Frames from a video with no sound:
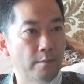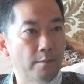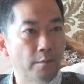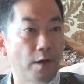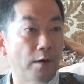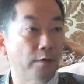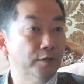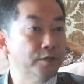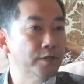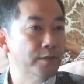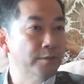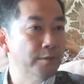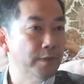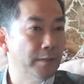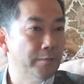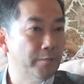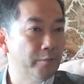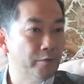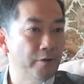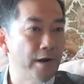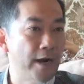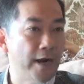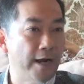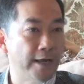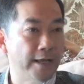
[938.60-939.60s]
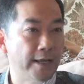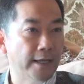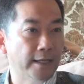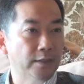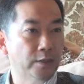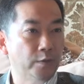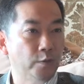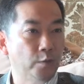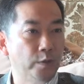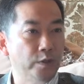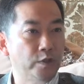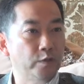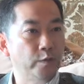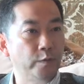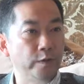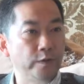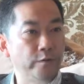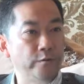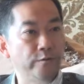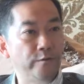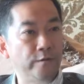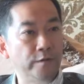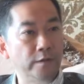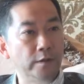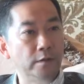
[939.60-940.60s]
ultimate product, which we
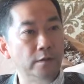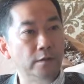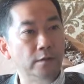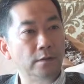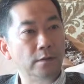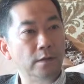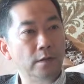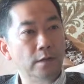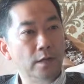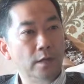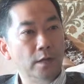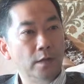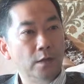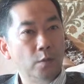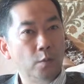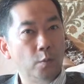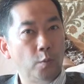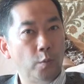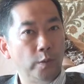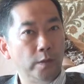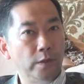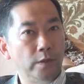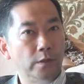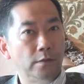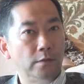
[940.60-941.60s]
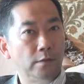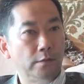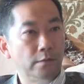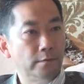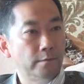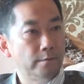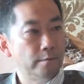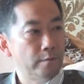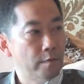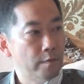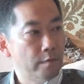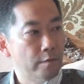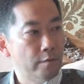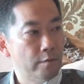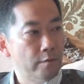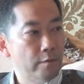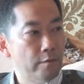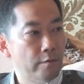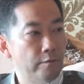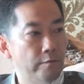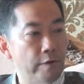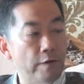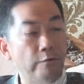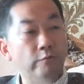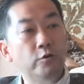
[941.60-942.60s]
feel will
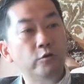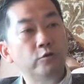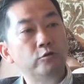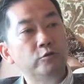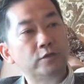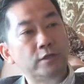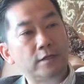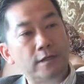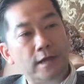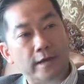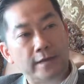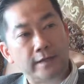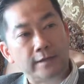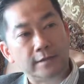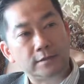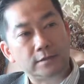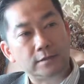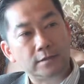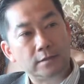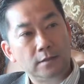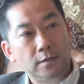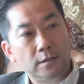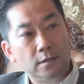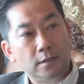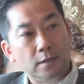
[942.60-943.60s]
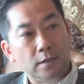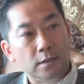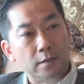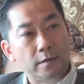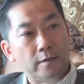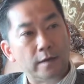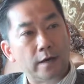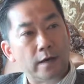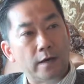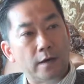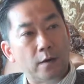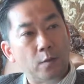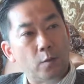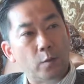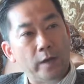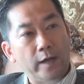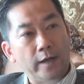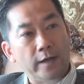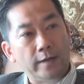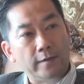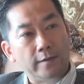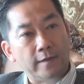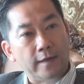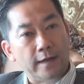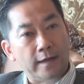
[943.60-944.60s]
revolutionize the
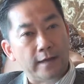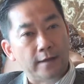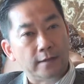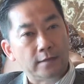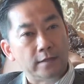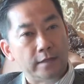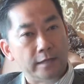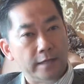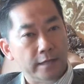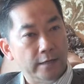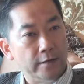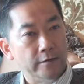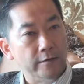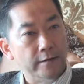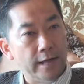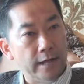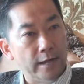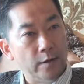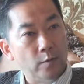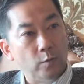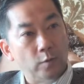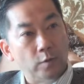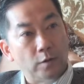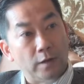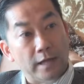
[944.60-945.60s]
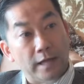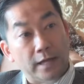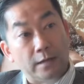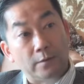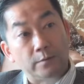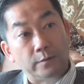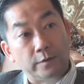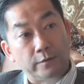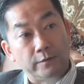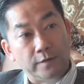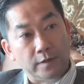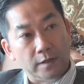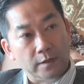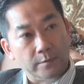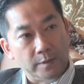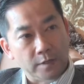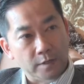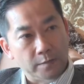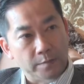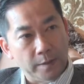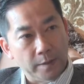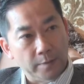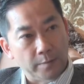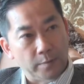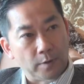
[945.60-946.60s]
way that the internet will help the
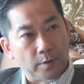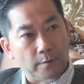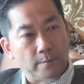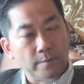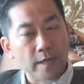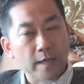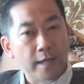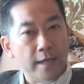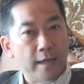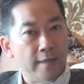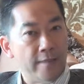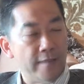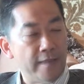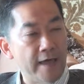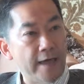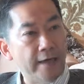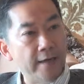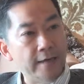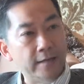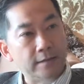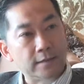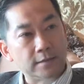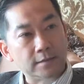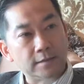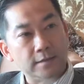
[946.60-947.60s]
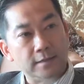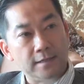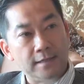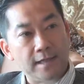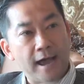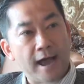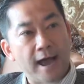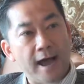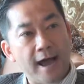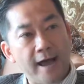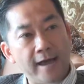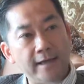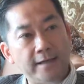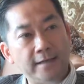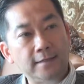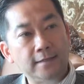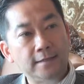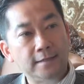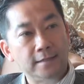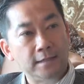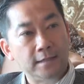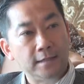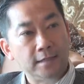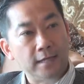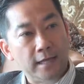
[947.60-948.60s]
Vietnamese people, and that is the
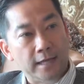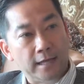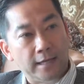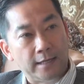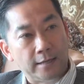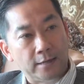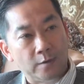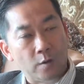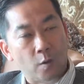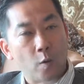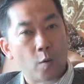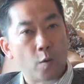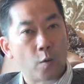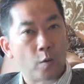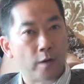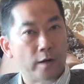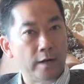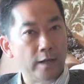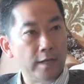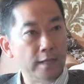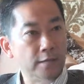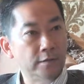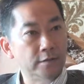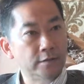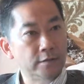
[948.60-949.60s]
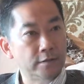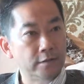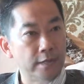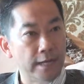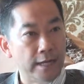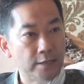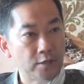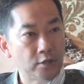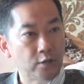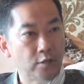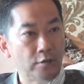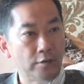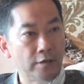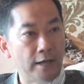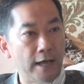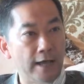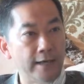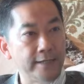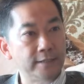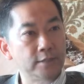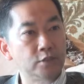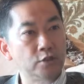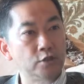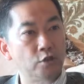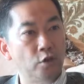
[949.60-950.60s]
IDN, or
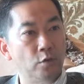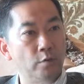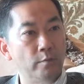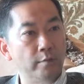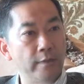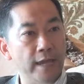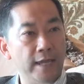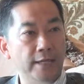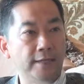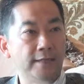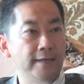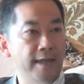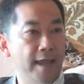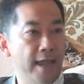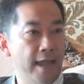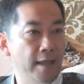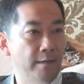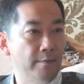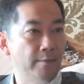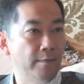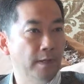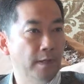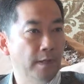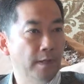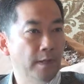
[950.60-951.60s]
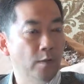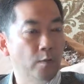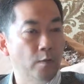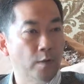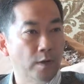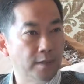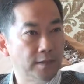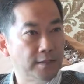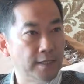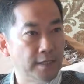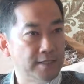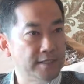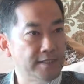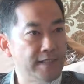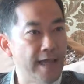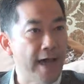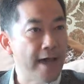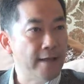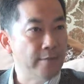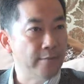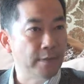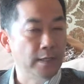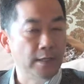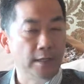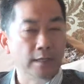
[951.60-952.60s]
Internationalized Domain Name. What does
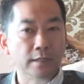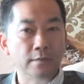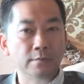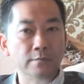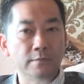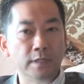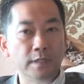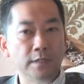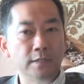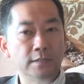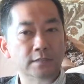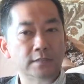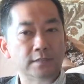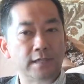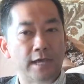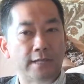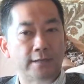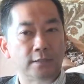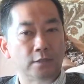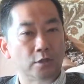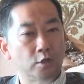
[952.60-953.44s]
that mean? It means that